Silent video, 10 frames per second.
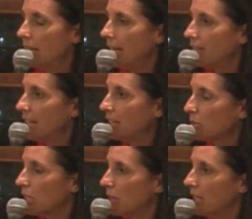And if I had
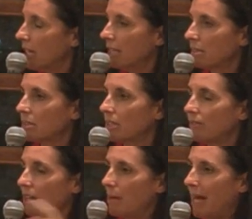3 green lights, I was going
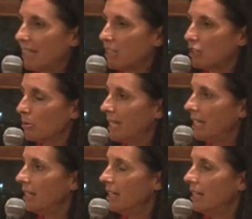to fly back to
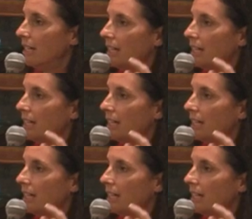Germany,